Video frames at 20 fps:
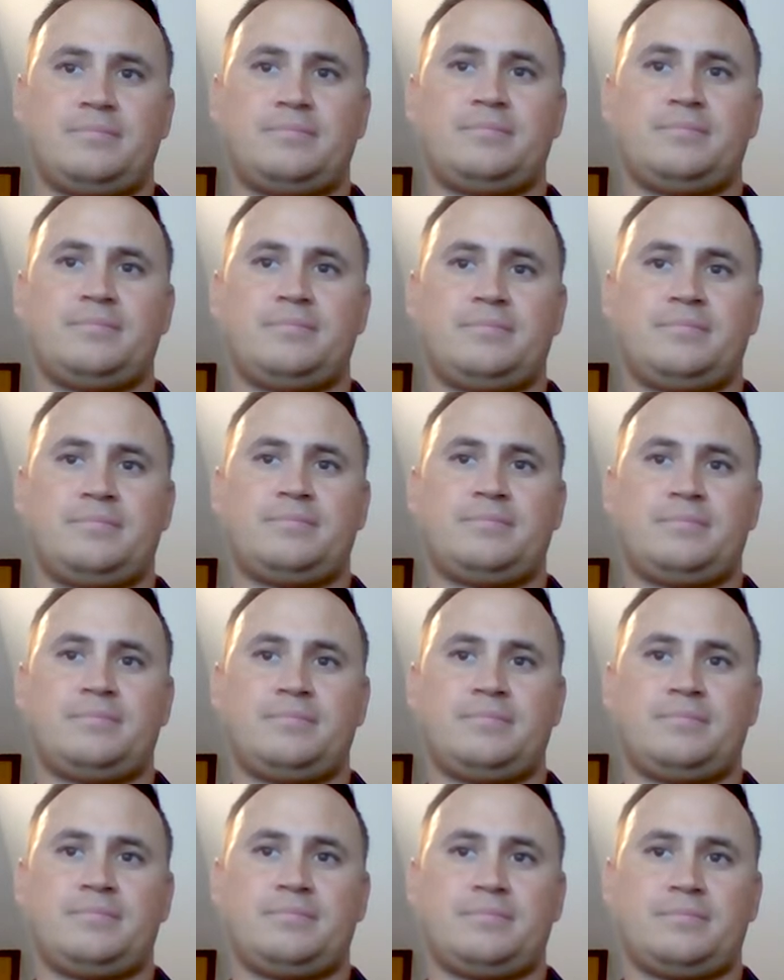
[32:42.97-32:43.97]

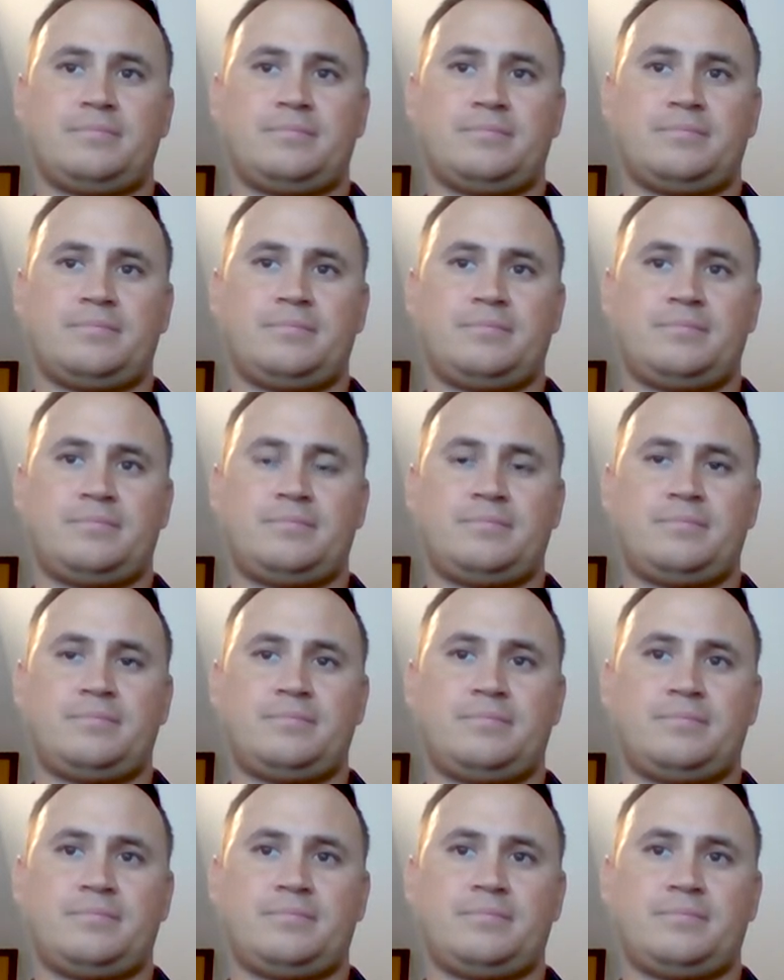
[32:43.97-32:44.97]

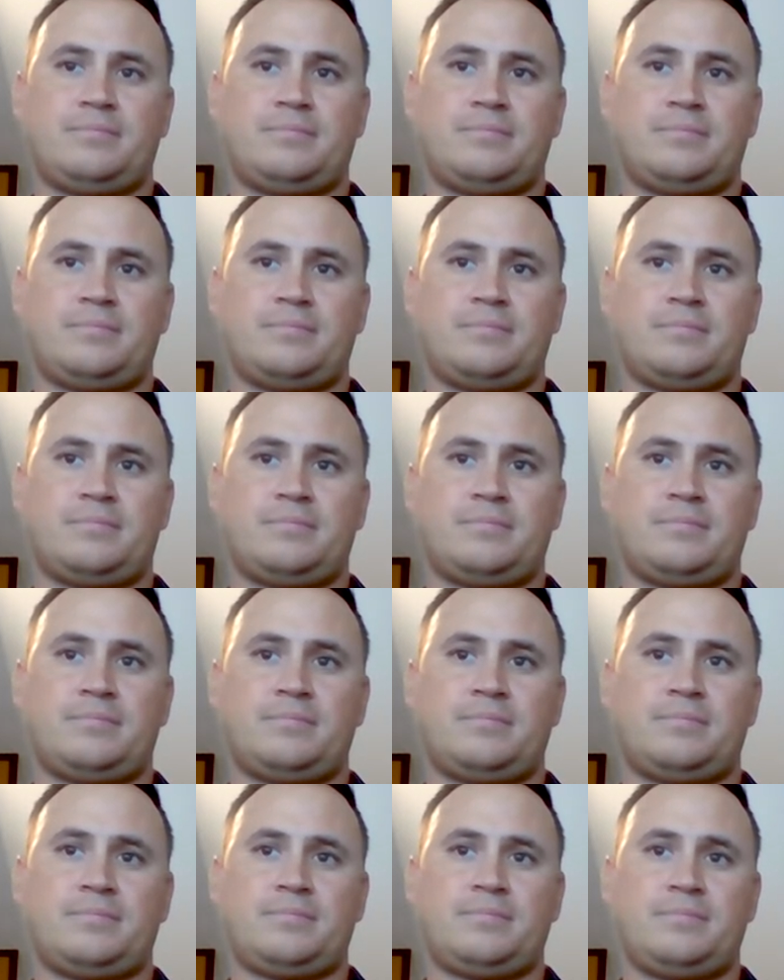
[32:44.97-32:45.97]

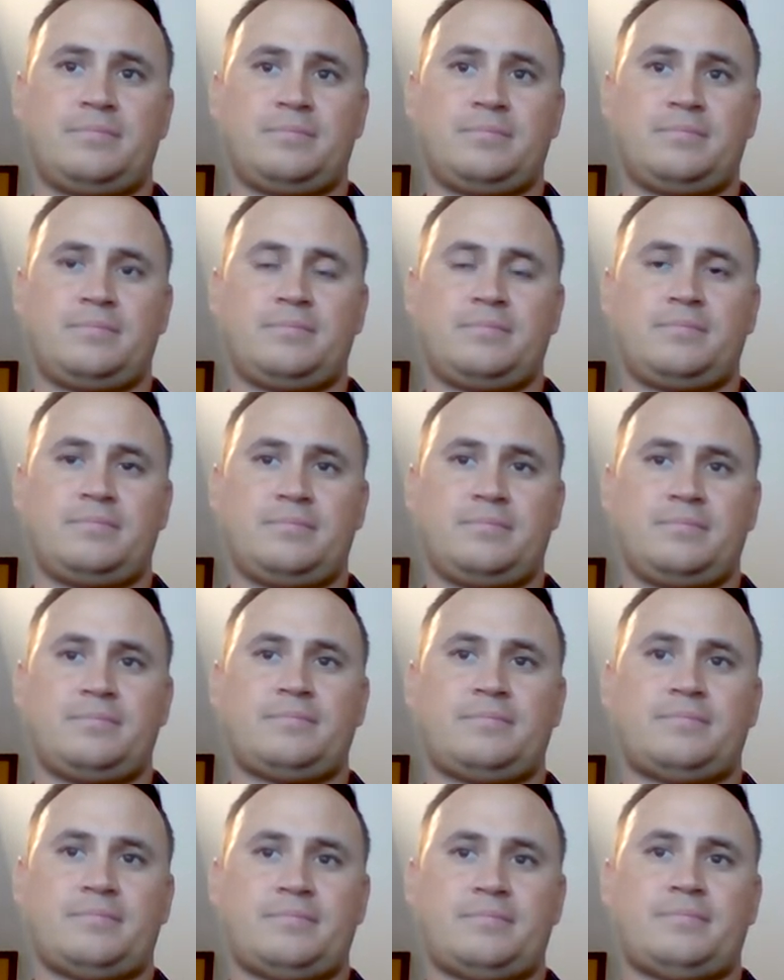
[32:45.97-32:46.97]

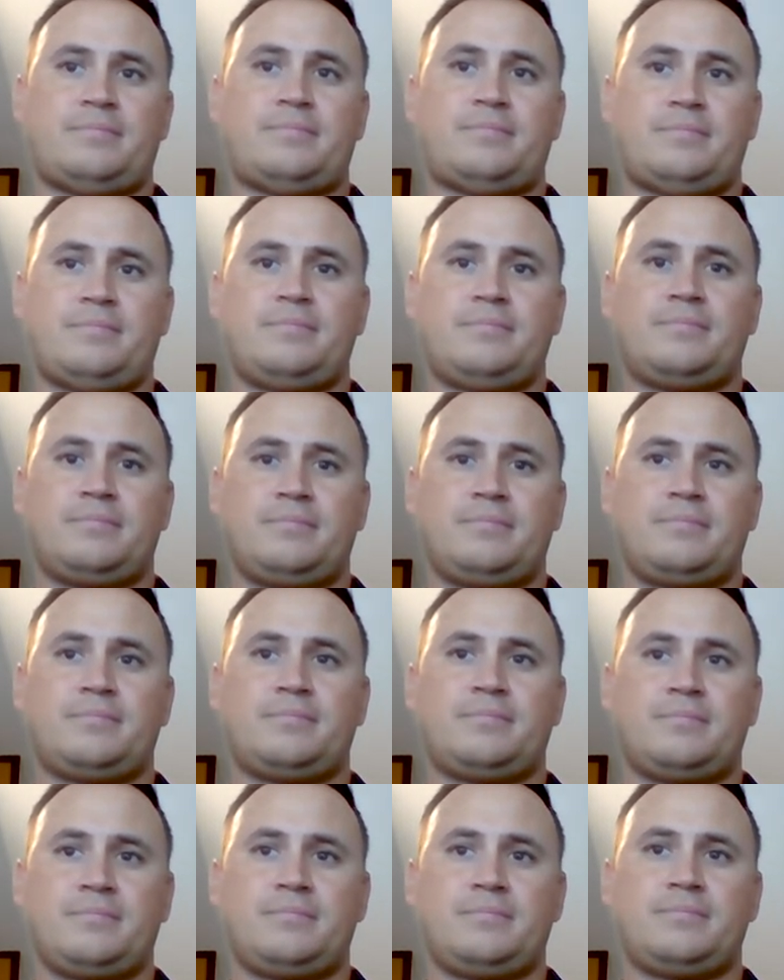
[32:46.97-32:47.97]

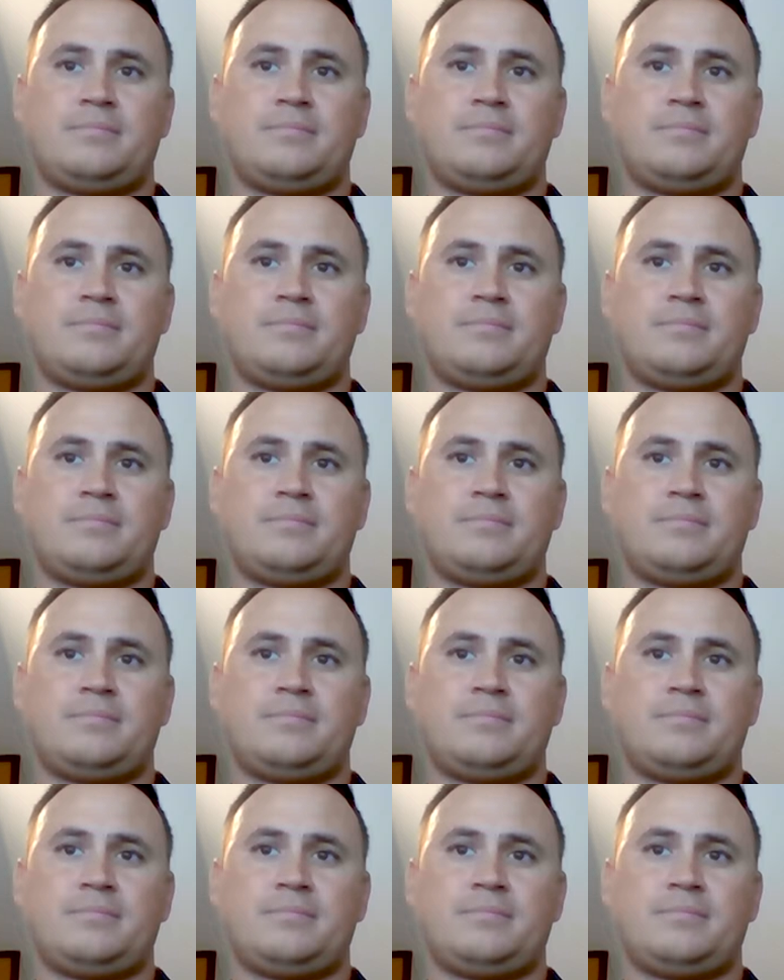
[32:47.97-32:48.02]
(not speaking)